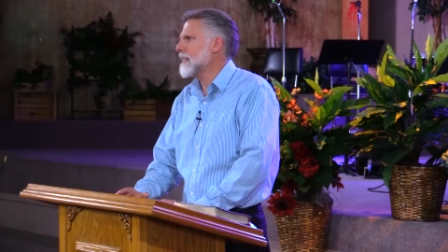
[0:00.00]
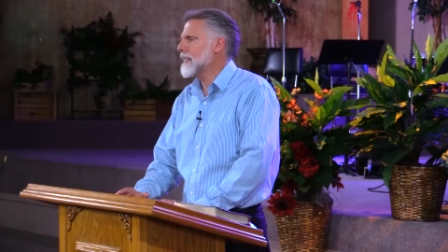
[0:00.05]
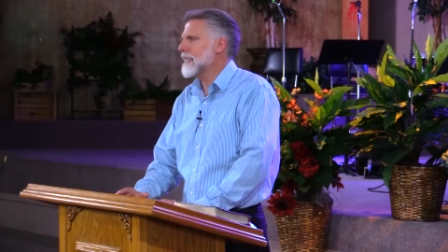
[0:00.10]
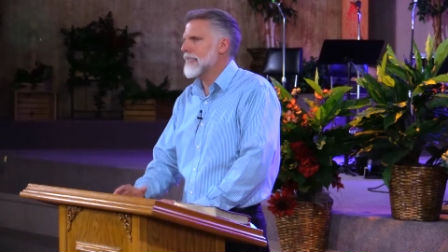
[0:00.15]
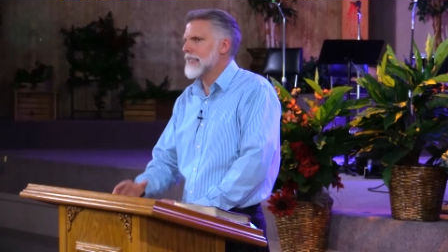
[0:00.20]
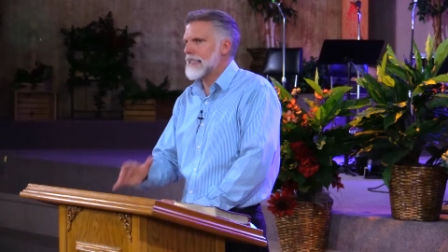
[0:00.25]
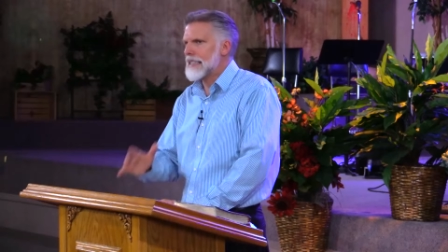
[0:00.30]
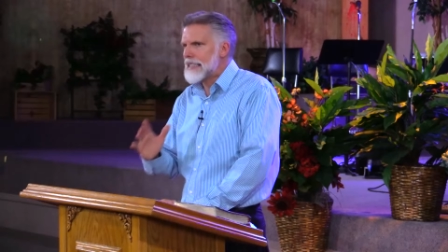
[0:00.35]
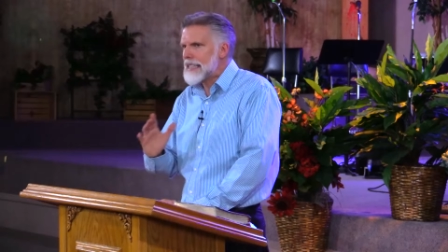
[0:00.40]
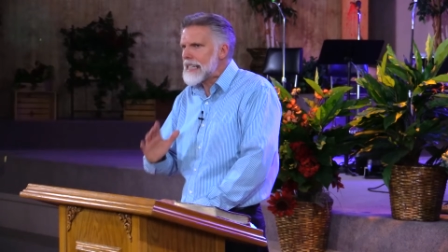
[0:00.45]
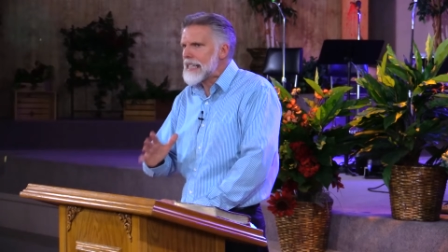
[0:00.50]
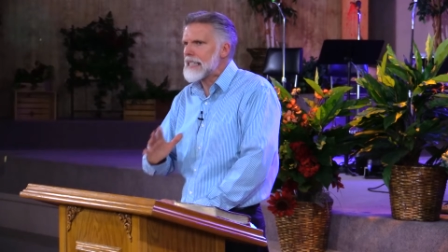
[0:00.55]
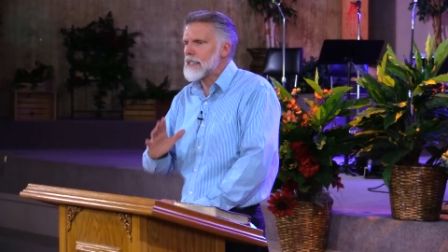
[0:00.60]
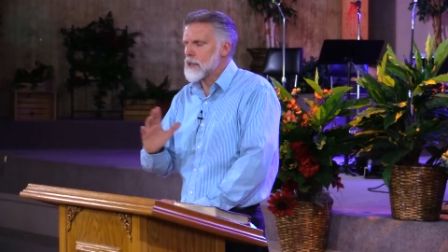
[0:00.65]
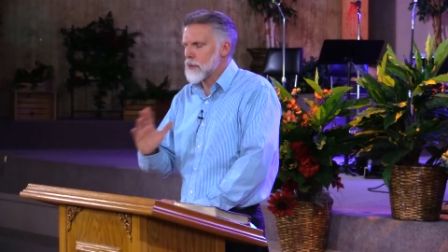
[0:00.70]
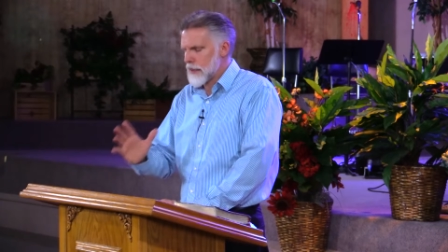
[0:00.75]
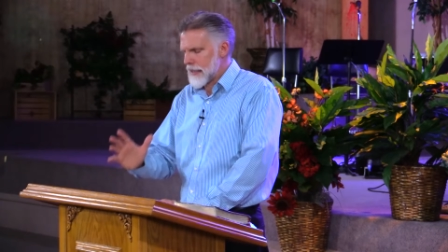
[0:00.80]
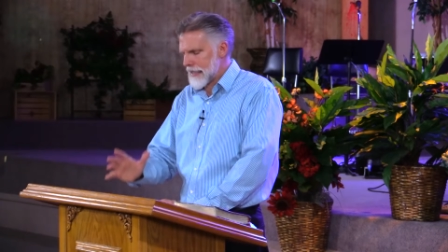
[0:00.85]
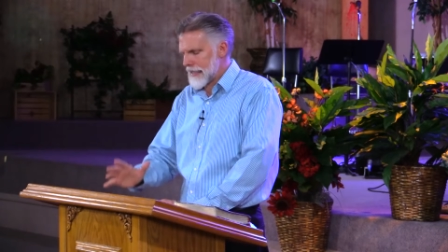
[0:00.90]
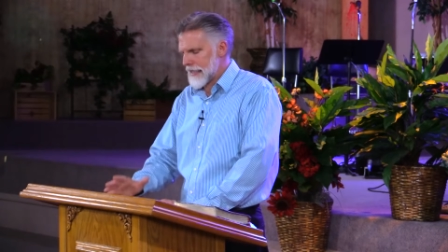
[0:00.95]
the deeds
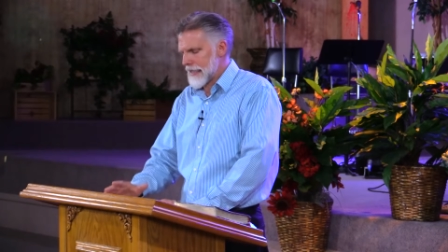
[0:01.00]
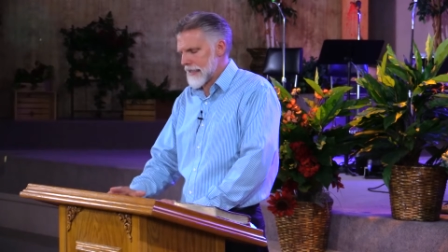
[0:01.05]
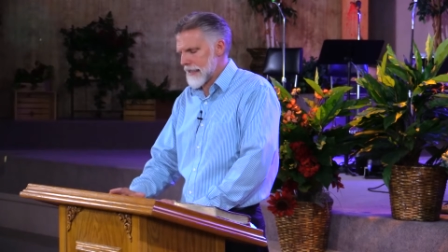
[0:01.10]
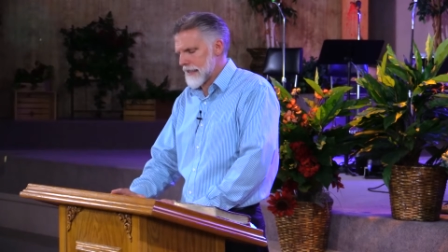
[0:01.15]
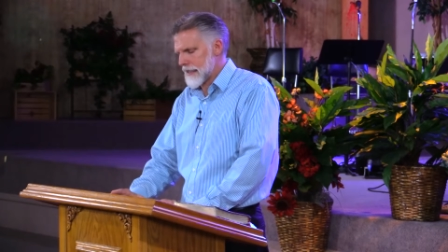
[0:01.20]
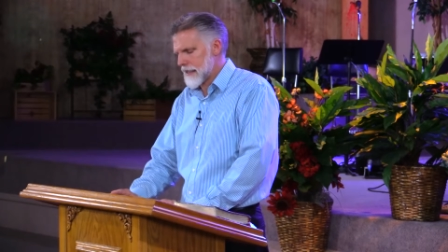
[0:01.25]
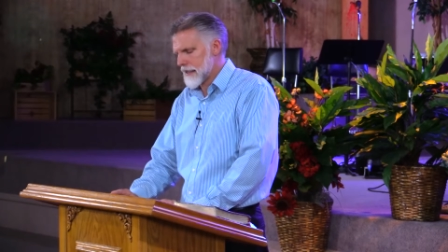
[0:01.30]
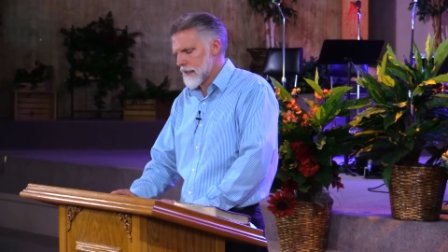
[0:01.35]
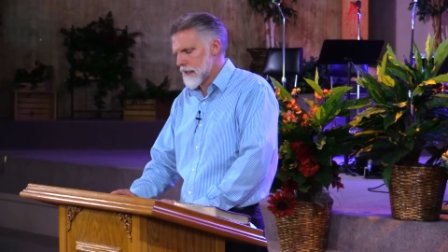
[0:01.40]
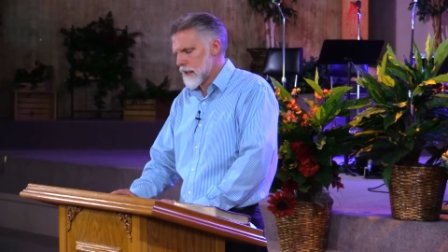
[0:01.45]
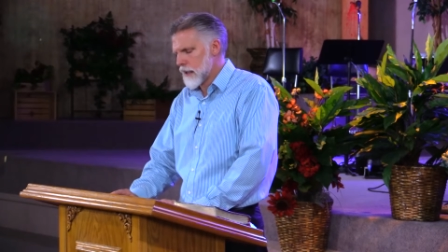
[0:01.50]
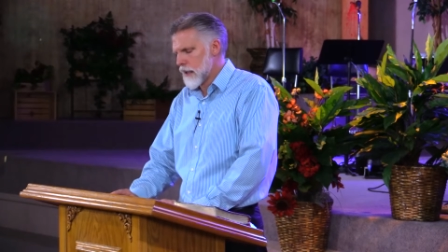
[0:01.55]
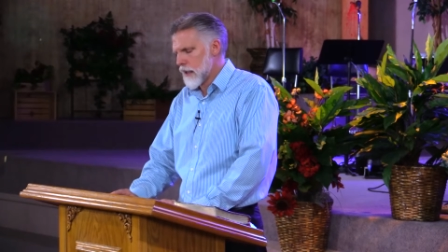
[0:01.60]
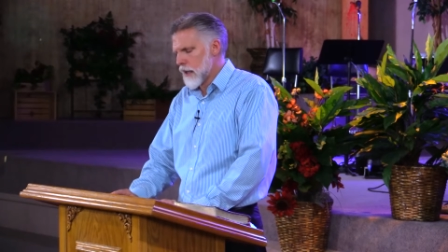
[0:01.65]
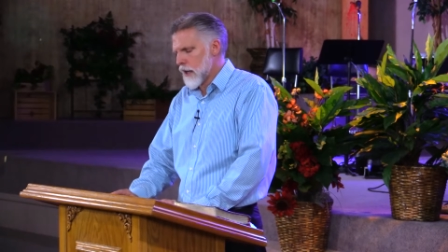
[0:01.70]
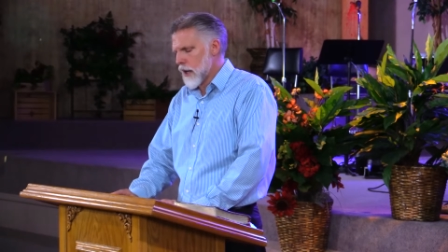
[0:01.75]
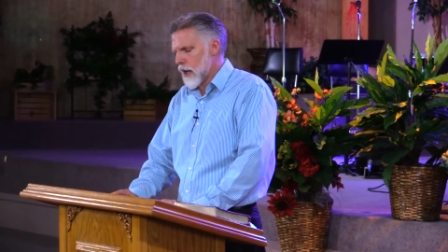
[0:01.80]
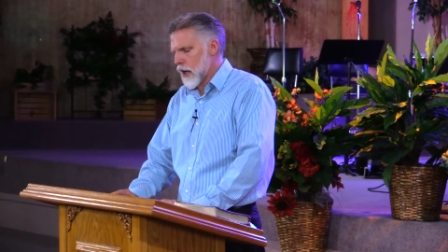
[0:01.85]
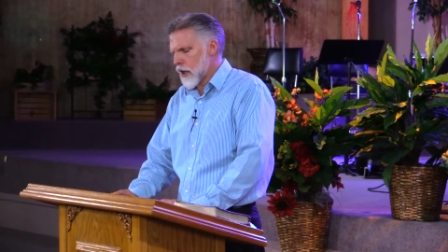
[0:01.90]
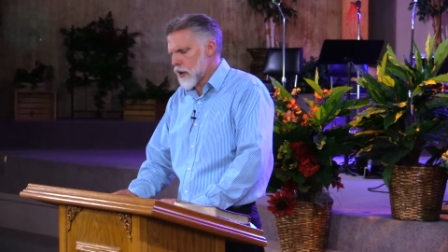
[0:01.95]
we did,
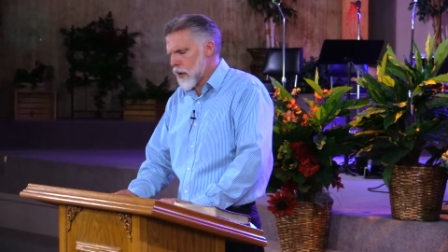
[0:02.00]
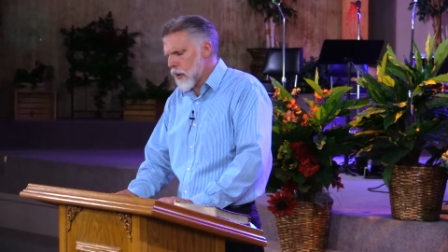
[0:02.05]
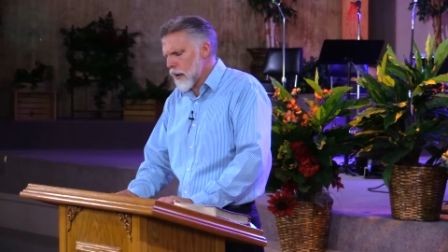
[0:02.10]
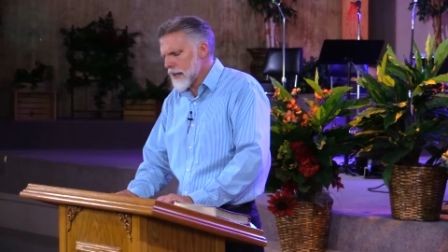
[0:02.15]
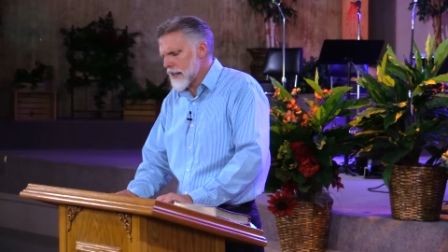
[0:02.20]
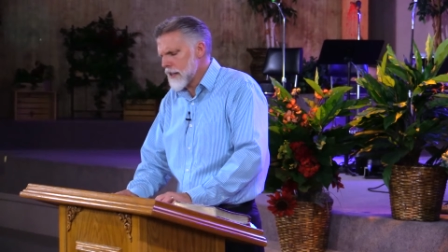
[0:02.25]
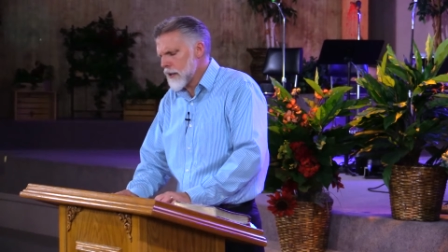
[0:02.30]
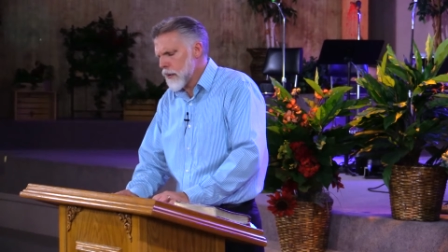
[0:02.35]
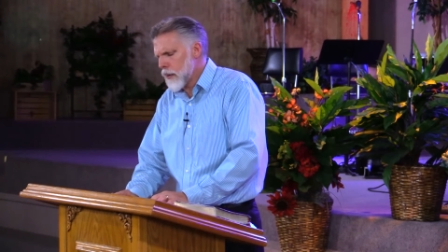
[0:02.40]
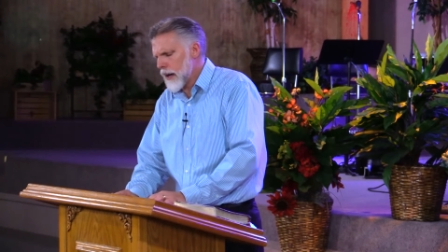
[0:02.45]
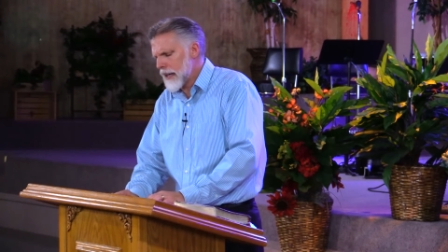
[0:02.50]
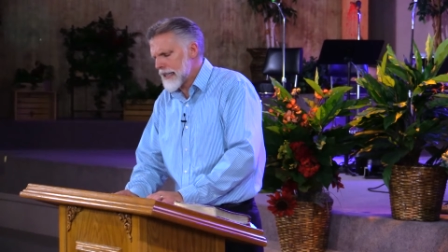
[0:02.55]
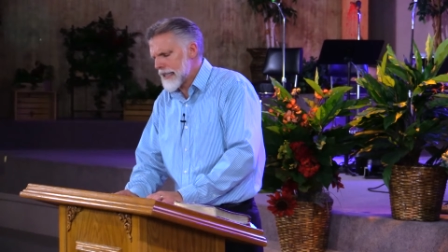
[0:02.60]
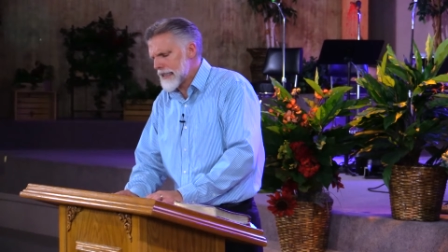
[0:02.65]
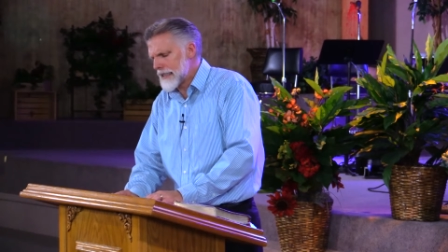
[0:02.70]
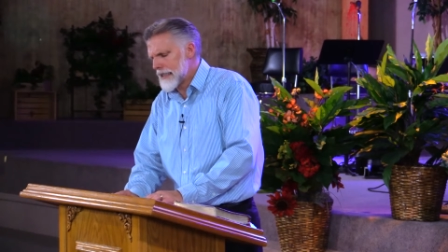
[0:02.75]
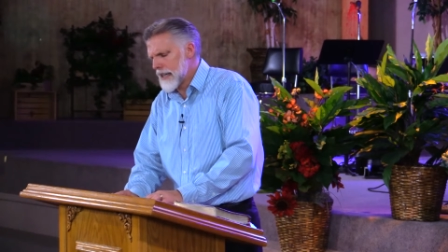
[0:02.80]
according to what he's